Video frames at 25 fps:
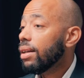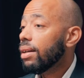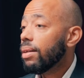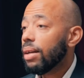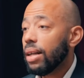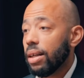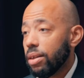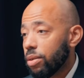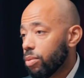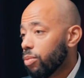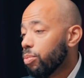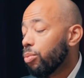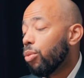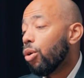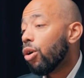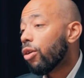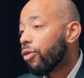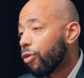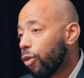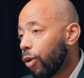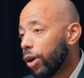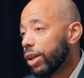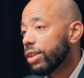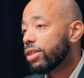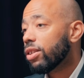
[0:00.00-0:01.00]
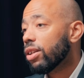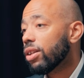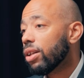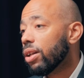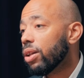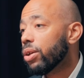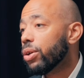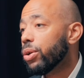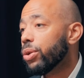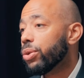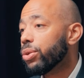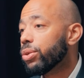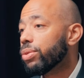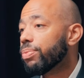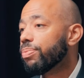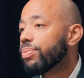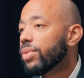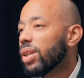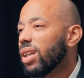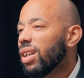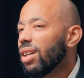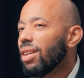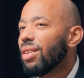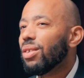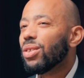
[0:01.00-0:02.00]
and more for internal use.
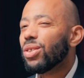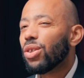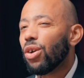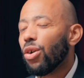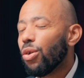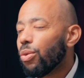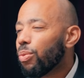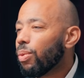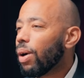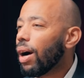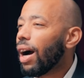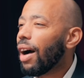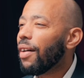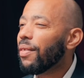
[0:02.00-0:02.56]
So,